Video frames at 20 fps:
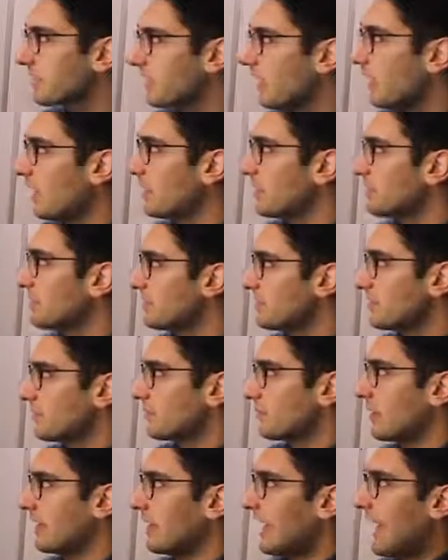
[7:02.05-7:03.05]
becomes,
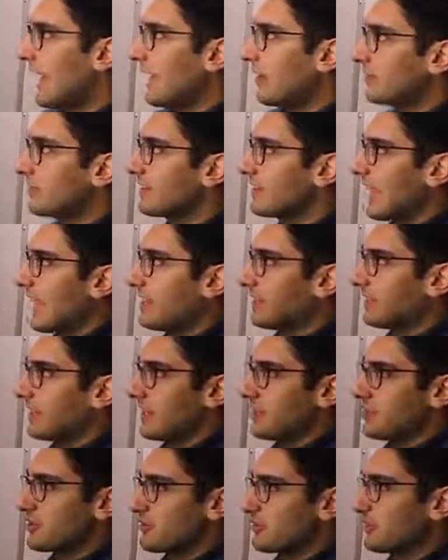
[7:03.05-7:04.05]
right, how do the
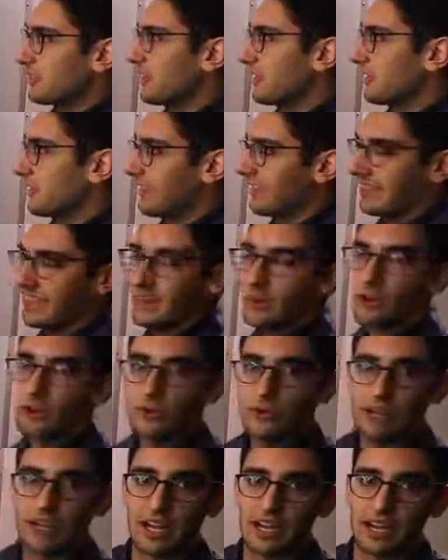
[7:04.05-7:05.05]
applications protect their
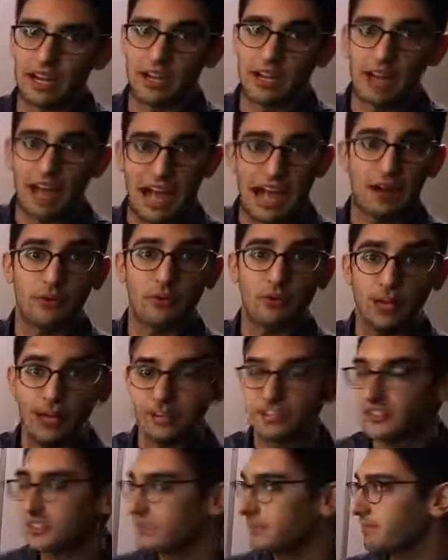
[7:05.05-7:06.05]
own data at
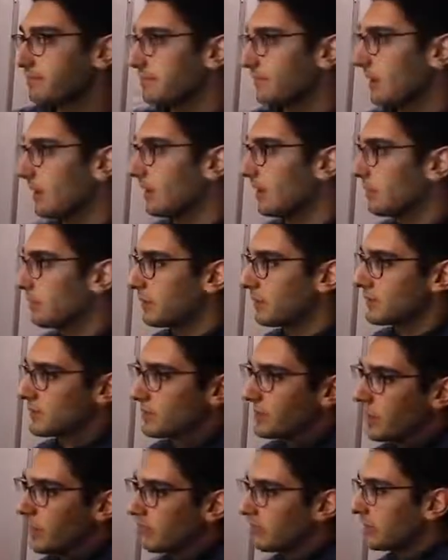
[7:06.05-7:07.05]
rest? Because
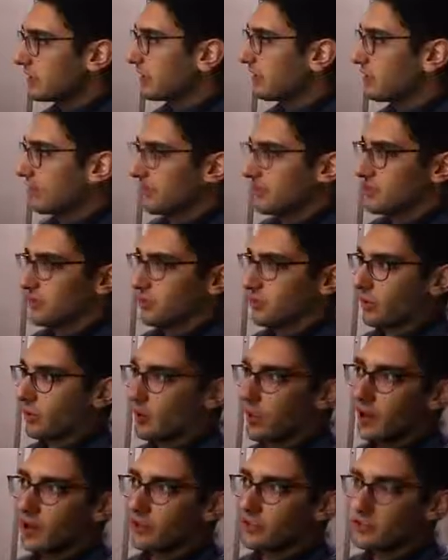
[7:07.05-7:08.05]
we're not going to be able to
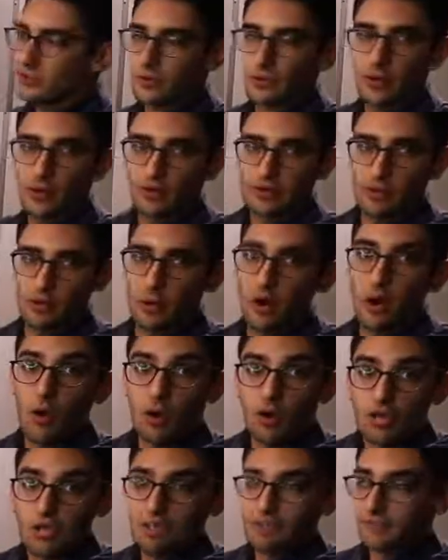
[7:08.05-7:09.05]
store
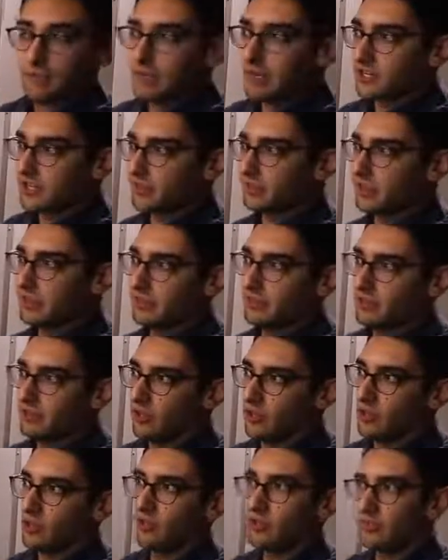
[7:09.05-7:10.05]
all information within
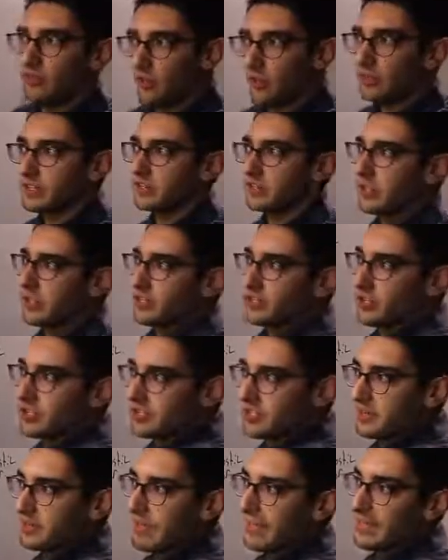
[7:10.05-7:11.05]
Vault. Vault is meant
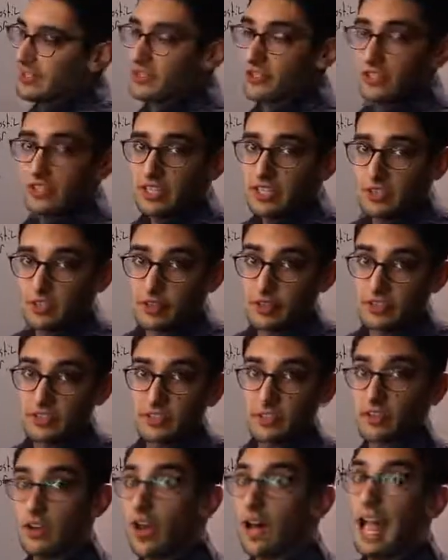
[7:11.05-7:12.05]
just to manage
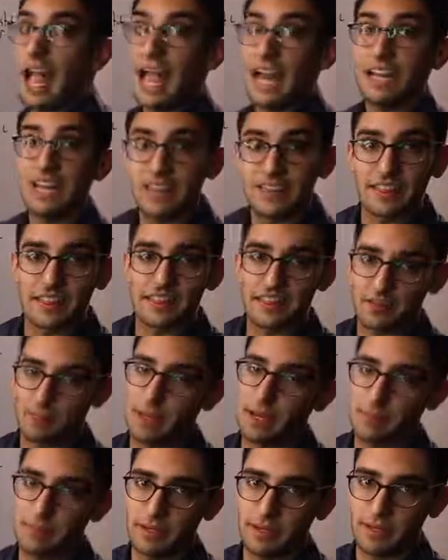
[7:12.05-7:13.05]
secrets, not anything that
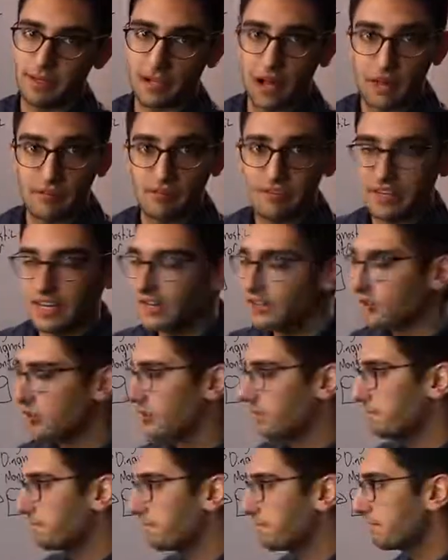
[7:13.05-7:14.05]
might be
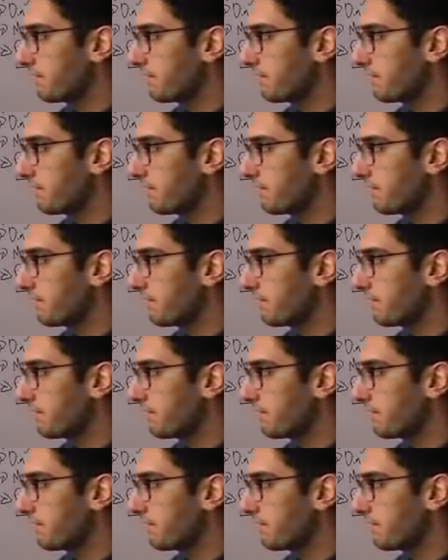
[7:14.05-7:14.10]
confidential.